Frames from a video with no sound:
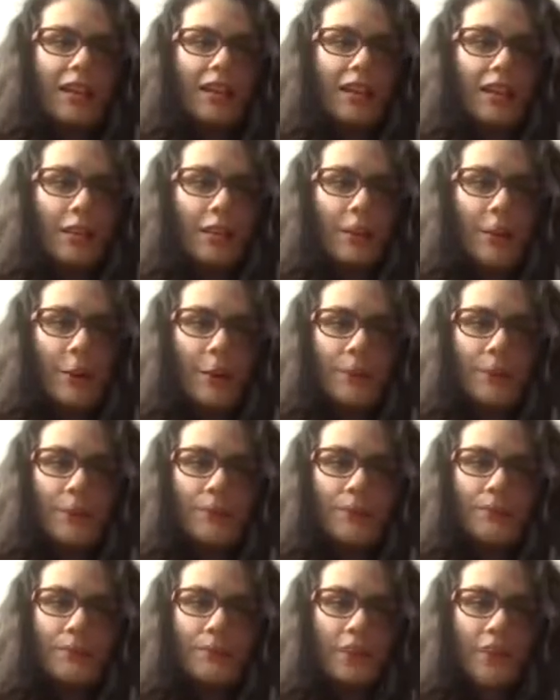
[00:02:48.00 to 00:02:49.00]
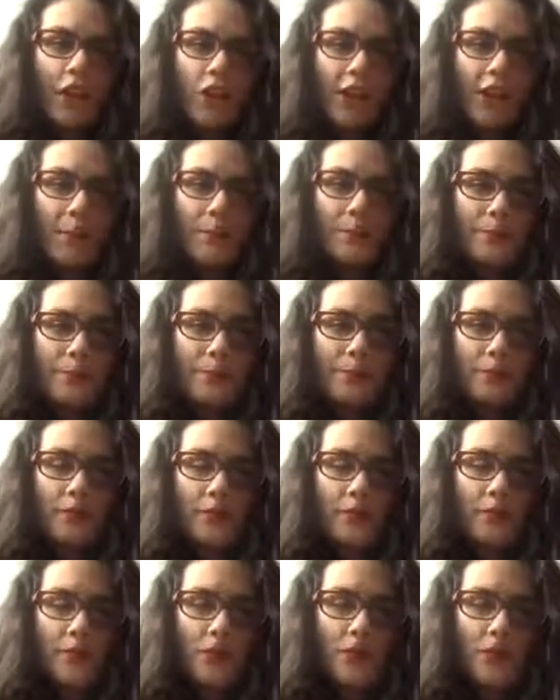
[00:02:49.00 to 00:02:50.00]
Okay,
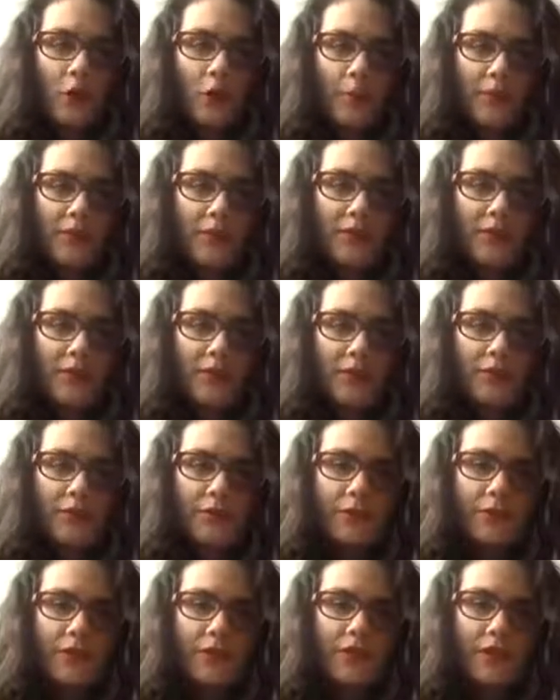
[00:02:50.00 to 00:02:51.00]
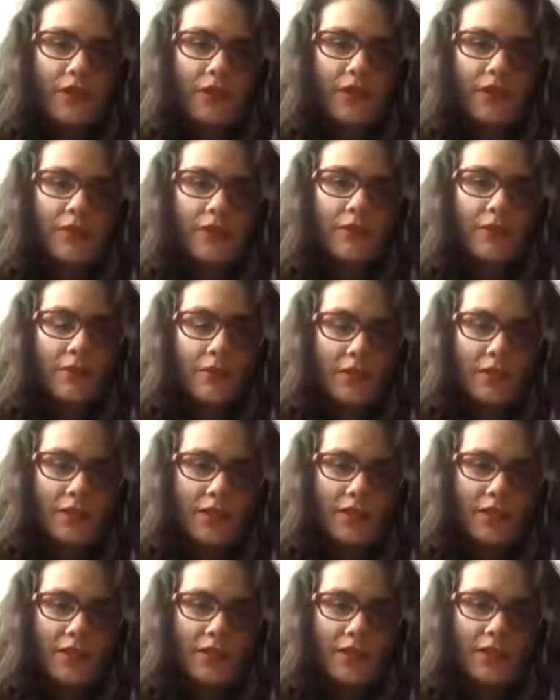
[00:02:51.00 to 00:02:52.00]
nominative is the
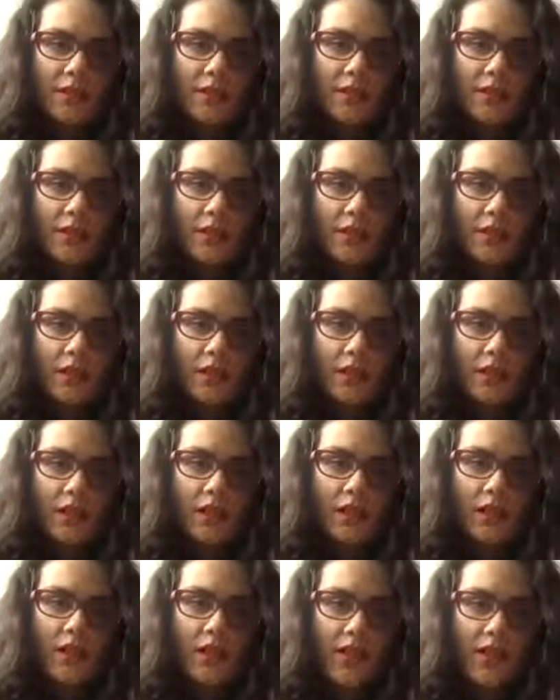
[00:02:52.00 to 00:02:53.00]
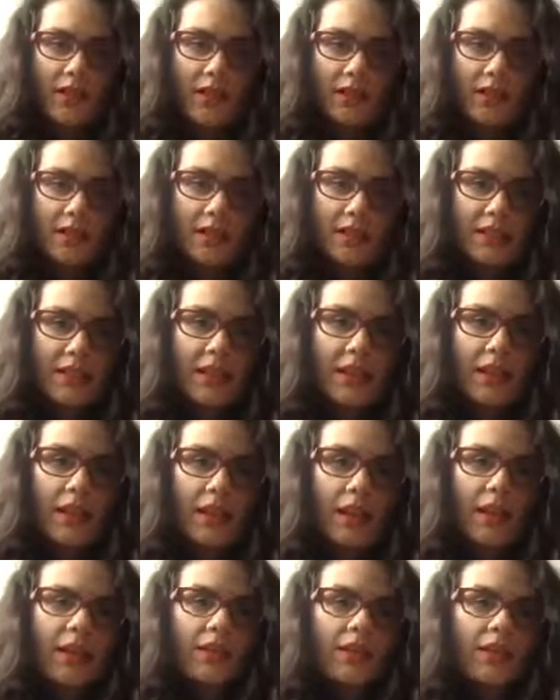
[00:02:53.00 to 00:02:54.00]
first case.
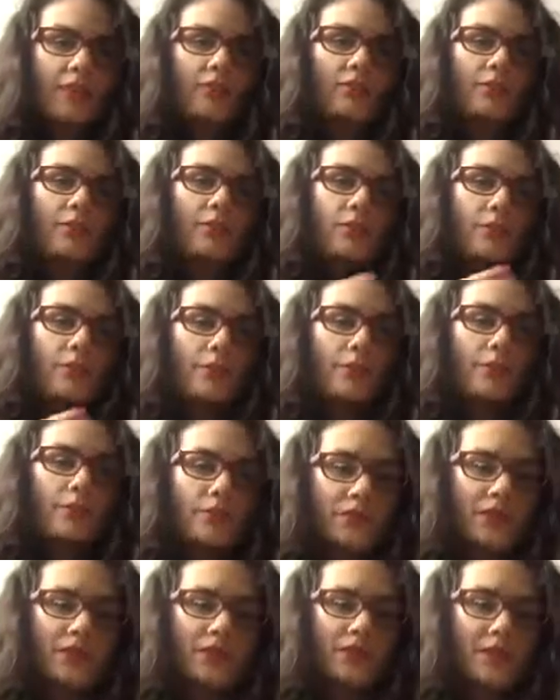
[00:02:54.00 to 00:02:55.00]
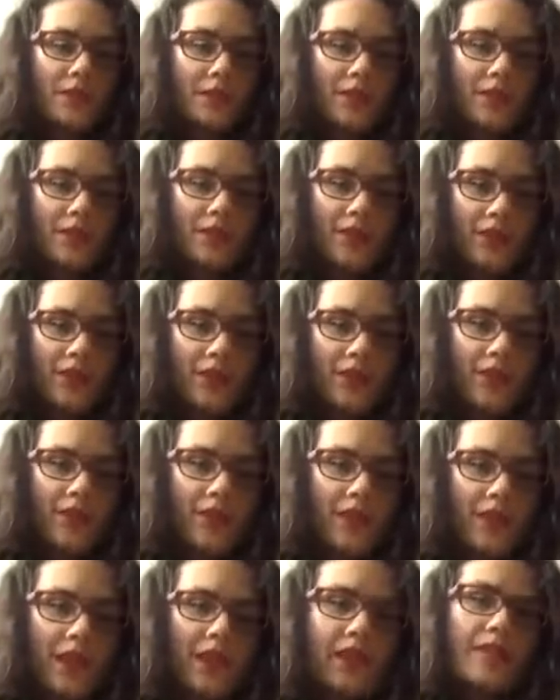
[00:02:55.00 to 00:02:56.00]
And from this
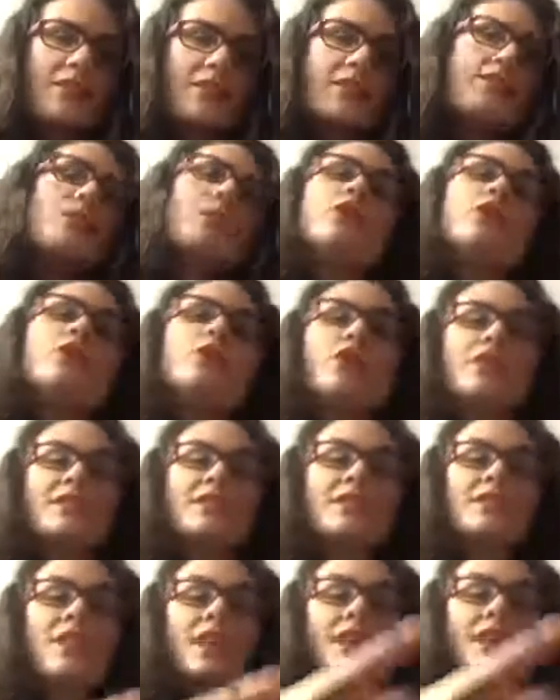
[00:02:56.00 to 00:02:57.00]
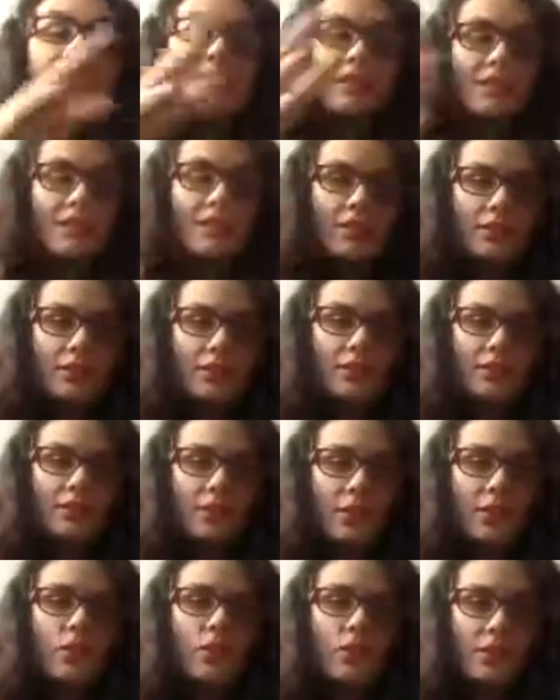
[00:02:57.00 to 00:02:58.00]
first case, when you start to
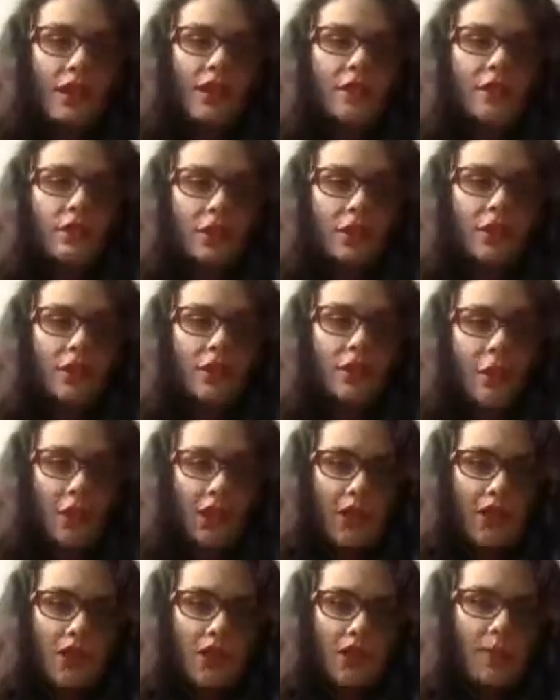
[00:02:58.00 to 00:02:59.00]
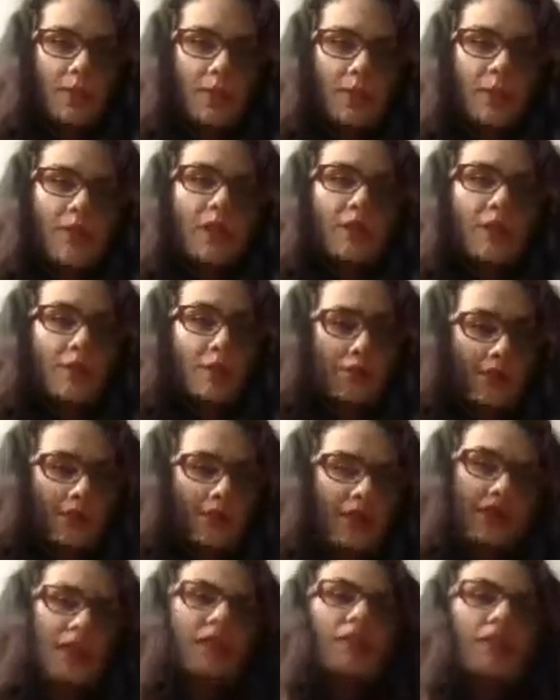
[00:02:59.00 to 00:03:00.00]
learn Croatian, the
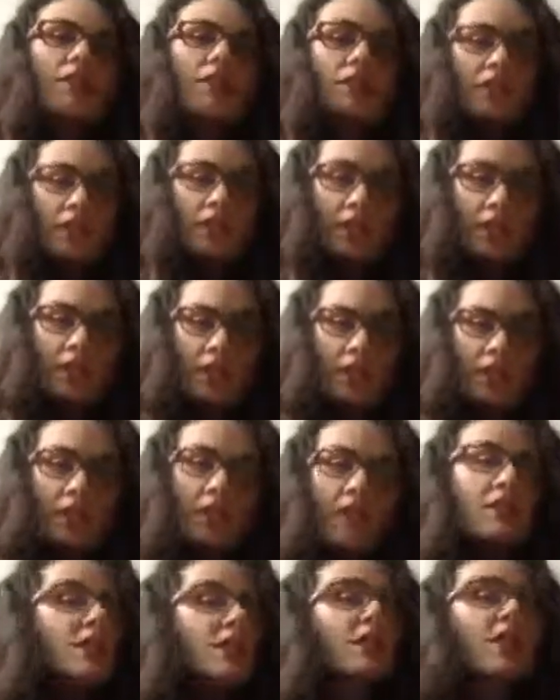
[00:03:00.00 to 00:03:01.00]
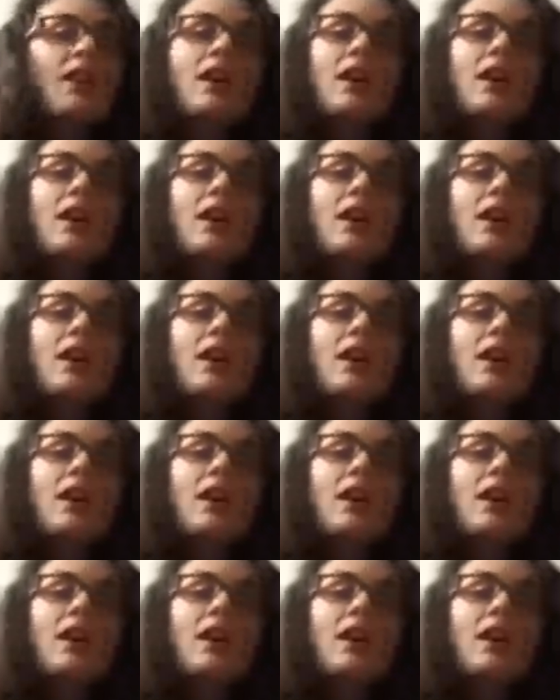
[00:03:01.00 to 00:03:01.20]
first thing you're going to learn